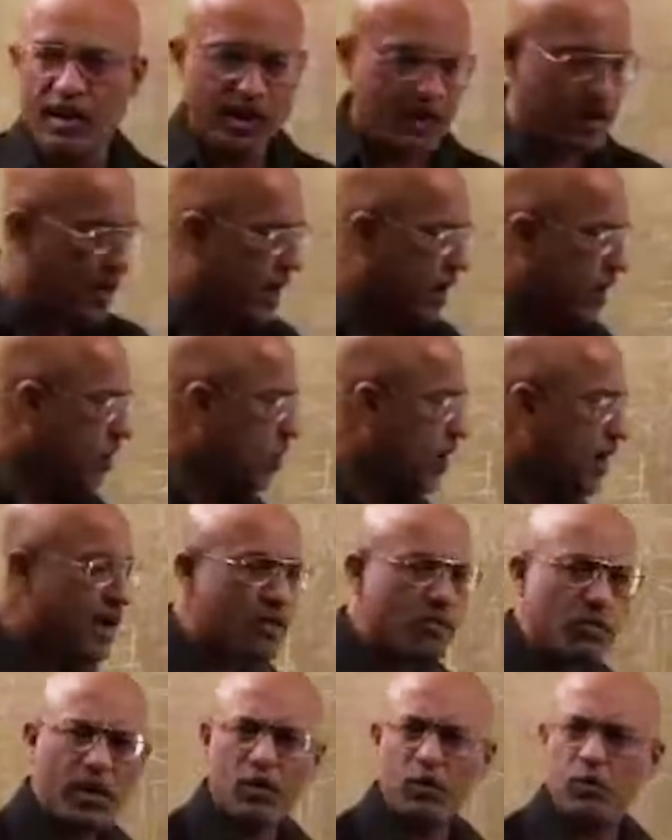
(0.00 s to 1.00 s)
Now,
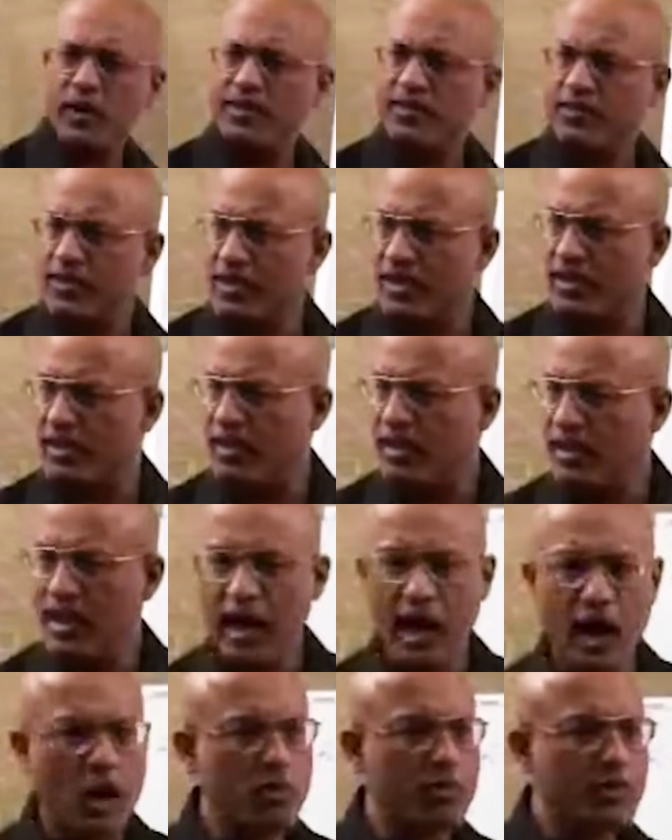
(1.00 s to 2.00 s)
one question.
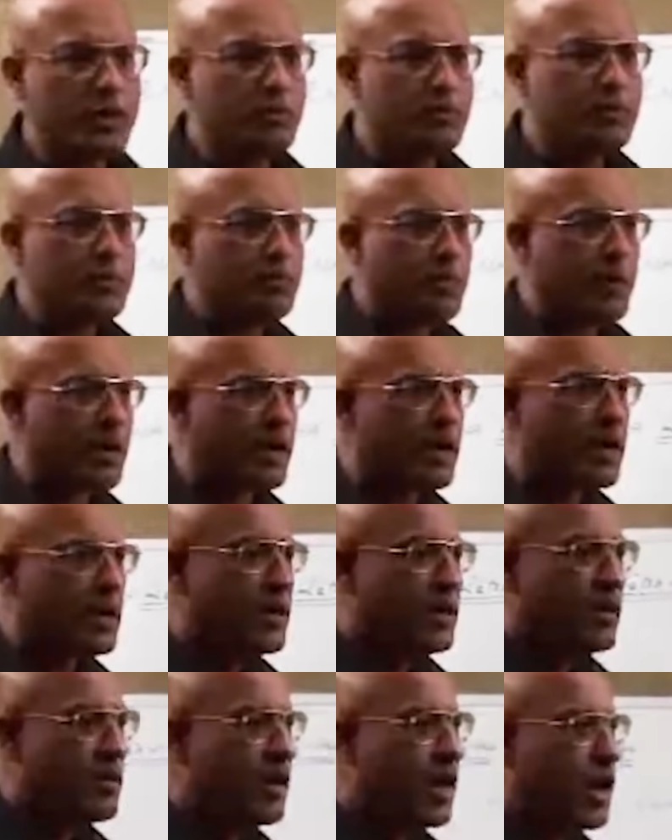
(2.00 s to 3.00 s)
How many people
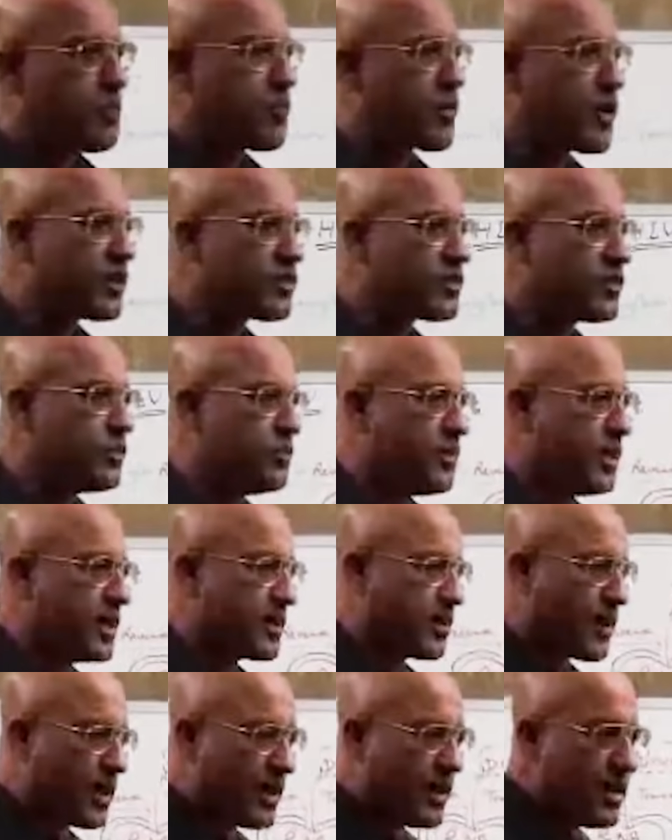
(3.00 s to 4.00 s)

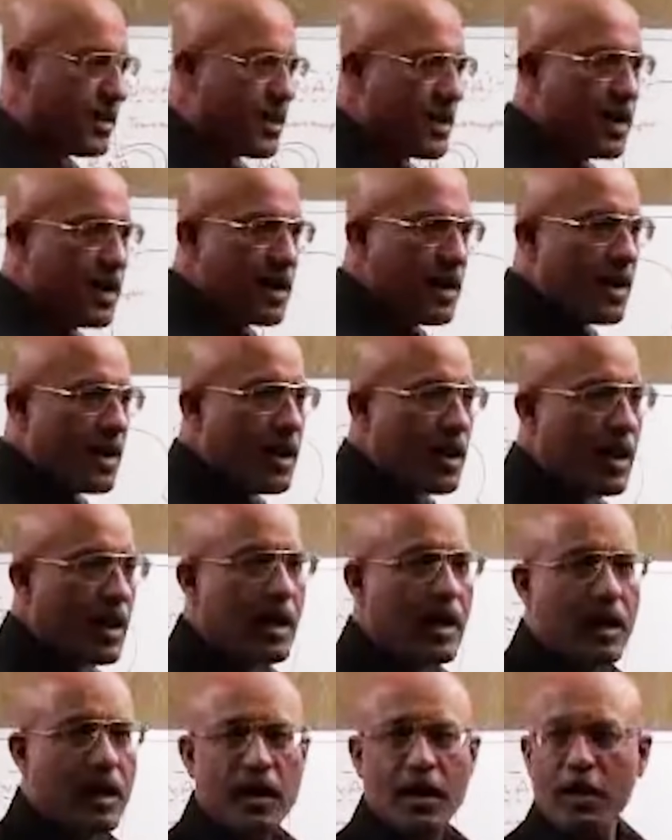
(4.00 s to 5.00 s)
approximately
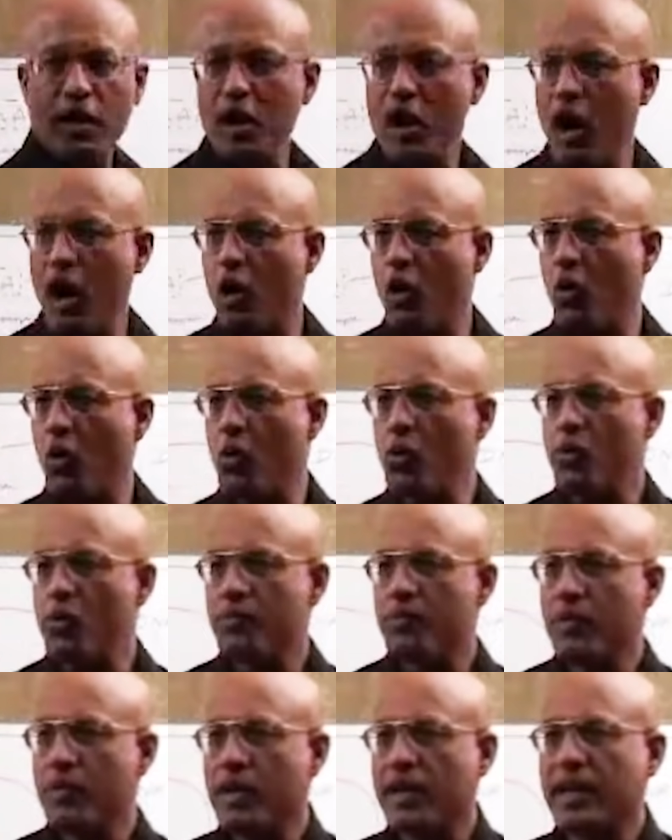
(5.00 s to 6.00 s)
are now
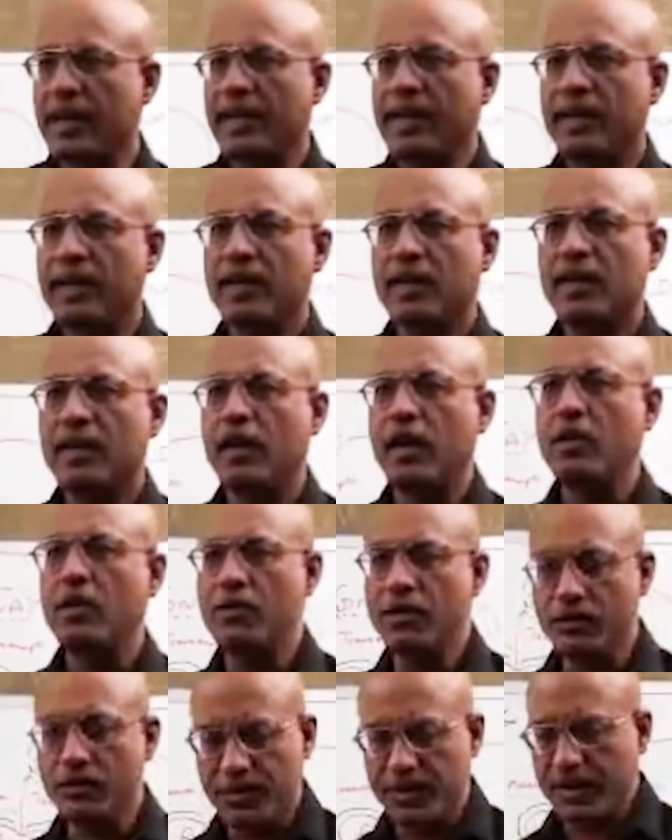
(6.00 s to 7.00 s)

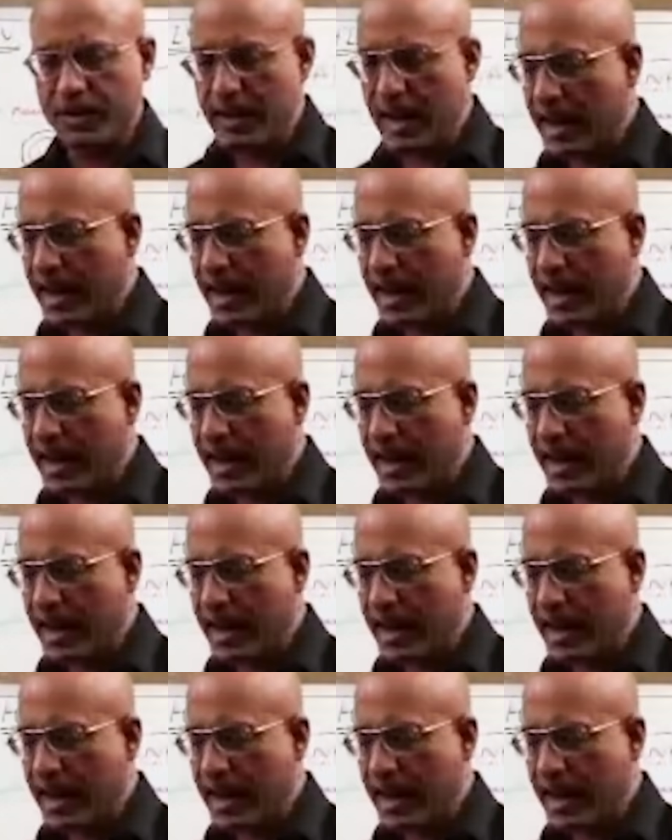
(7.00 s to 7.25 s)
living with